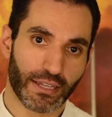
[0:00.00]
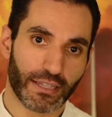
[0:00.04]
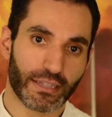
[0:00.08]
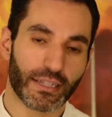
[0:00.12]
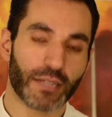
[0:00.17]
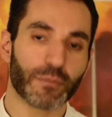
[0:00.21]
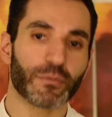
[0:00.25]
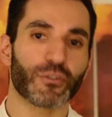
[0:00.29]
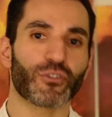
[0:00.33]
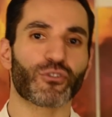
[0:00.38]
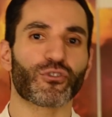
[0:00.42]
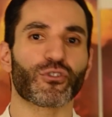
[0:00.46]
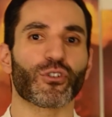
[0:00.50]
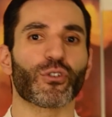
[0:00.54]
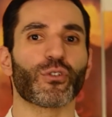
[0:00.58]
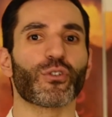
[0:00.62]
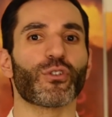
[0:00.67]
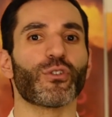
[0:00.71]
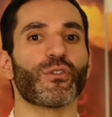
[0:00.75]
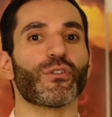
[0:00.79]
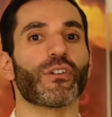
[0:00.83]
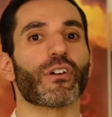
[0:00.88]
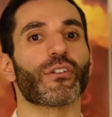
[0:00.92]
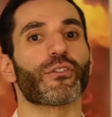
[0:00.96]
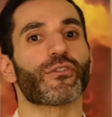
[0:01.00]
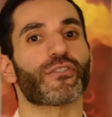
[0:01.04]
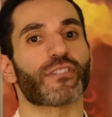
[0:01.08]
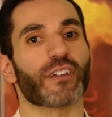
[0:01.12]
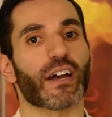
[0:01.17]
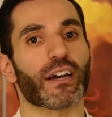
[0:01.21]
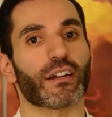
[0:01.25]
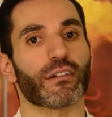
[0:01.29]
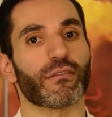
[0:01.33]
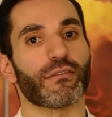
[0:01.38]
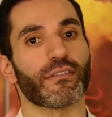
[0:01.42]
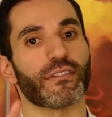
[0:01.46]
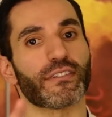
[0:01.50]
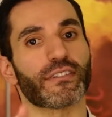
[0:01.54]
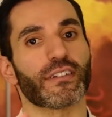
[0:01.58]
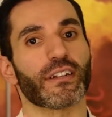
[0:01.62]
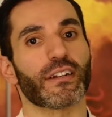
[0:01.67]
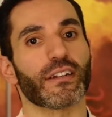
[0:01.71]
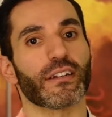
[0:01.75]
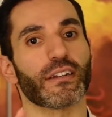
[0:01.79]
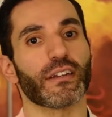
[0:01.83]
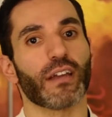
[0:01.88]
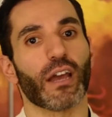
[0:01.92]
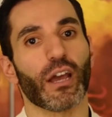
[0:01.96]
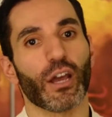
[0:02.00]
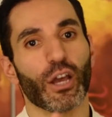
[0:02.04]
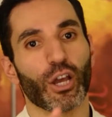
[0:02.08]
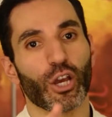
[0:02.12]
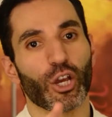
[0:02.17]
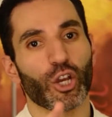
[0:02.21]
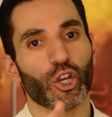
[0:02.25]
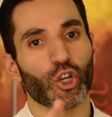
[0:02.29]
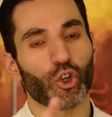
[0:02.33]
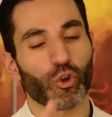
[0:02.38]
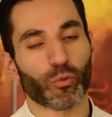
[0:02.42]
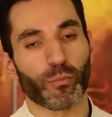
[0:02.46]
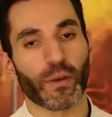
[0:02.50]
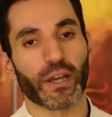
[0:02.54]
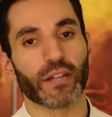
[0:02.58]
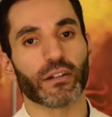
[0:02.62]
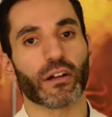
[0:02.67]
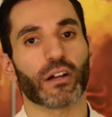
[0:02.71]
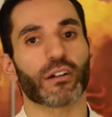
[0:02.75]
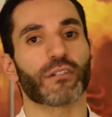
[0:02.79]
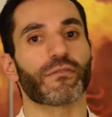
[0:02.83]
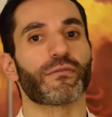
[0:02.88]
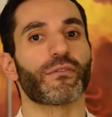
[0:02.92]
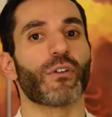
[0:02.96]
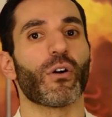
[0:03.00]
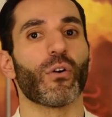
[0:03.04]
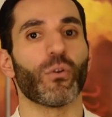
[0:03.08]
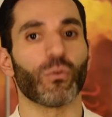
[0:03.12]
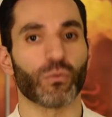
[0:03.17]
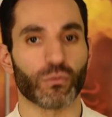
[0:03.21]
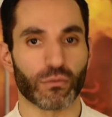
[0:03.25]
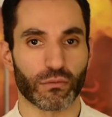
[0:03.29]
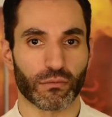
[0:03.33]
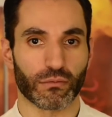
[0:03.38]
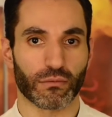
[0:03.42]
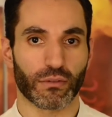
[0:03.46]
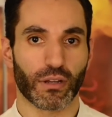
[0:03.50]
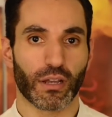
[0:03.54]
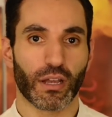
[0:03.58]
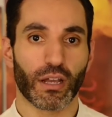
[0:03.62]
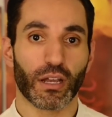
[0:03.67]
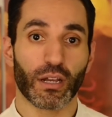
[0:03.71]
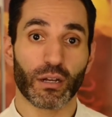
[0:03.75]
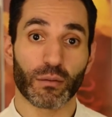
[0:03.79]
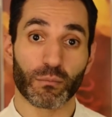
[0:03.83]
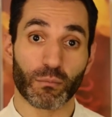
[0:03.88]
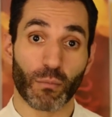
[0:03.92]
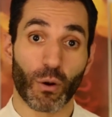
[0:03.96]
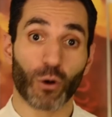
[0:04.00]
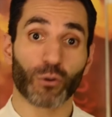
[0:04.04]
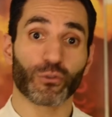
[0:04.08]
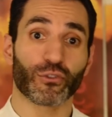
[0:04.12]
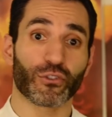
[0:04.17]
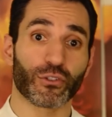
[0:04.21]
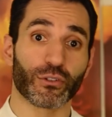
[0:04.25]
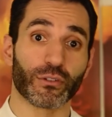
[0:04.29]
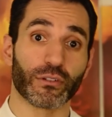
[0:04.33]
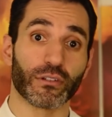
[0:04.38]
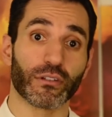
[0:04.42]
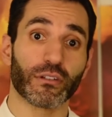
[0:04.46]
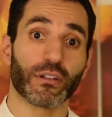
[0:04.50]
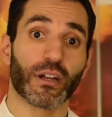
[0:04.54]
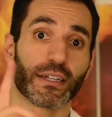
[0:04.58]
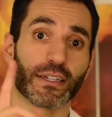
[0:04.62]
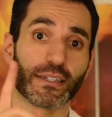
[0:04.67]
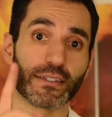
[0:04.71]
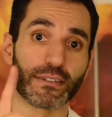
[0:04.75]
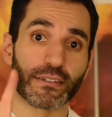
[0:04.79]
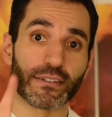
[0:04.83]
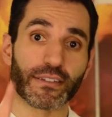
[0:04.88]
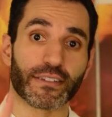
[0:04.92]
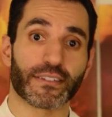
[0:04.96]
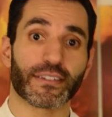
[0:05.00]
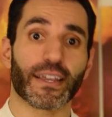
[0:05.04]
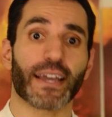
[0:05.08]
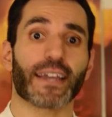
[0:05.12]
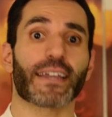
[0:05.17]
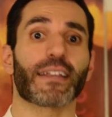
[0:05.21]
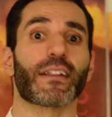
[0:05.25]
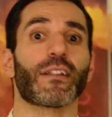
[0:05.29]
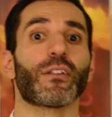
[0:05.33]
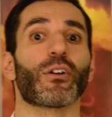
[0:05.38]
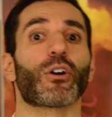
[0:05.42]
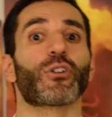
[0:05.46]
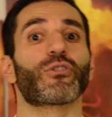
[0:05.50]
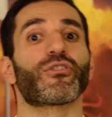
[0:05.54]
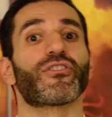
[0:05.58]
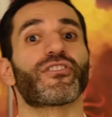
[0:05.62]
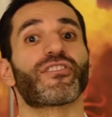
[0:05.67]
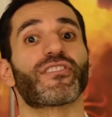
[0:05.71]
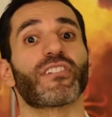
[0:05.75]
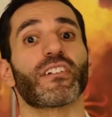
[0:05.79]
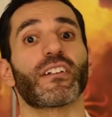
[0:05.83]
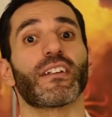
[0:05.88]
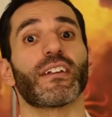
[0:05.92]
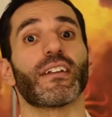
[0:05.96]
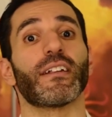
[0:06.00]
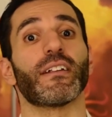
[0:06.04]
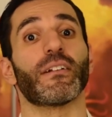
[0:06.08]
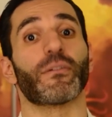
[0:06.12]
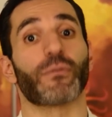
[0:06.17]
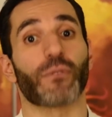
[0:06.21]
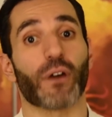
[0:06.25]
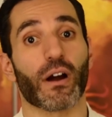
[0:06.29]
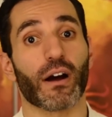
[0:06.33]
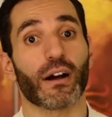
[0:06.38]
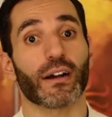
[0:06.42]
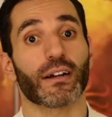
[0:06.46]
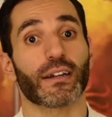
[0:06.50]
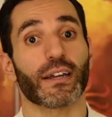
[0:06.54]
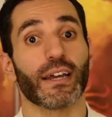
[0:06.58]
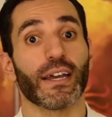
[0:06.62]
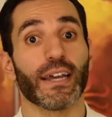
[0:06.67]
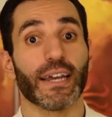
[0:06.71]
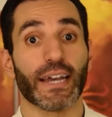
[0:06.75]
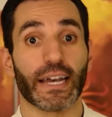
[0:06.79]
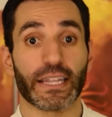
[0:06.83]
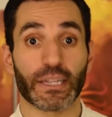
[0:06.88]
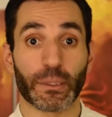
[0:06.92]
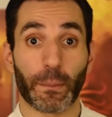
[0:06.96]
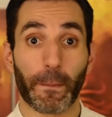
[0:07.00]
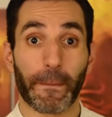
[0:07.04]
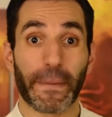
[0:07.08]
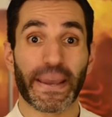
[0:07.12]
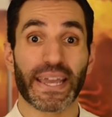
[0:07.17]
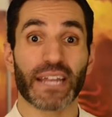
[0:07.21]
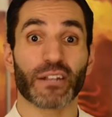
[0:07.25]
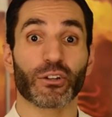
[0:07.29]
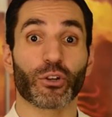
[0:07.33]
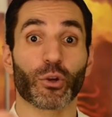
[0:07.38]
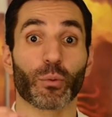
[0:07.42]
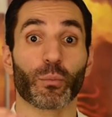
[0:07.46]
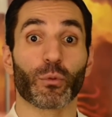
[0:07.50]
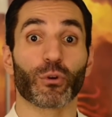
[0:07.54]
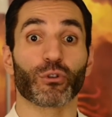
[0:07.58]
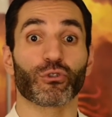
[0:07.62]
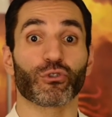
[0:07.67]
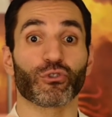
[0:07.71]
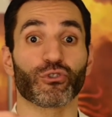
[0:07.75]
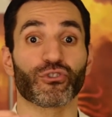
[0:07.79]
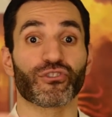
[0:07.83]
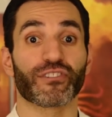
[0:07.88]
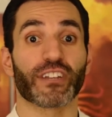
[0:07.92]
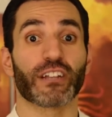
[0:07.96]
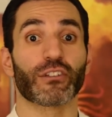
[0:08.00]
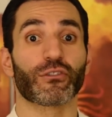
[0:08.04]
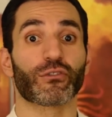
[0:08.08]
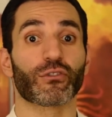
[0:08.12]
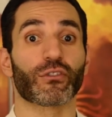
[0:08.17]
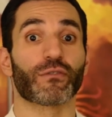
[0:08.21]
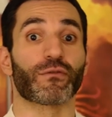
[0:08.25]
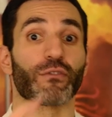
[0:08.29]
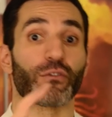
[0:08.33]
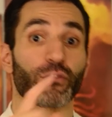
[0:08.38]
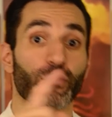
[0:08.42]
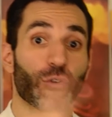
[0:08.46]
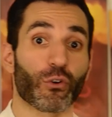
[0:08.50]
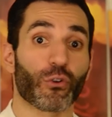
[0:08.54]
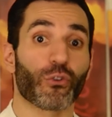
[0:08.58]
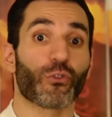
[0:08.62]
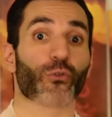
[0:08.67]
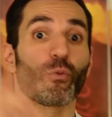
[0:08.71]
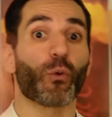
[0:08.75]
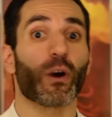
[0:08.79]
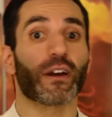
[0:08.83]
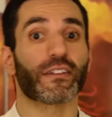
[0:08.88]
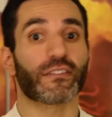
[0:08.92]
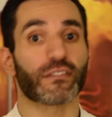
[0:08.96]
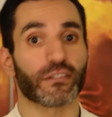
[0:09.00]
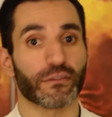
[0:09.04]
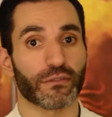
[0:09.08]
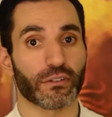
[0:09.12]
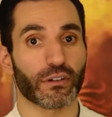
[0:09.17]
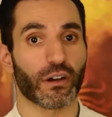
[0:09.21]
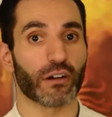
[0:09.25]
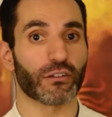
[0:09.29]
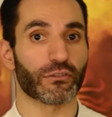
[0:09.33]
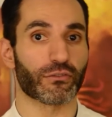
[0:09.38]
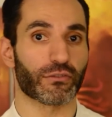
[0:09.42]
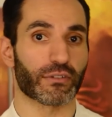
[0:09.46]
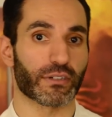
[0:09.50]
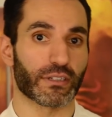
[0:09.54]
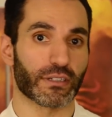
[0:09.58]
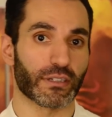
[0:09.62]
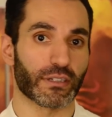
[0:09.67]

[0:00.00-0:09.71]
let me show you another side of the city you may not have known. Mosul is the second largest city in Iraq and the main commercial center of the northwest of the country.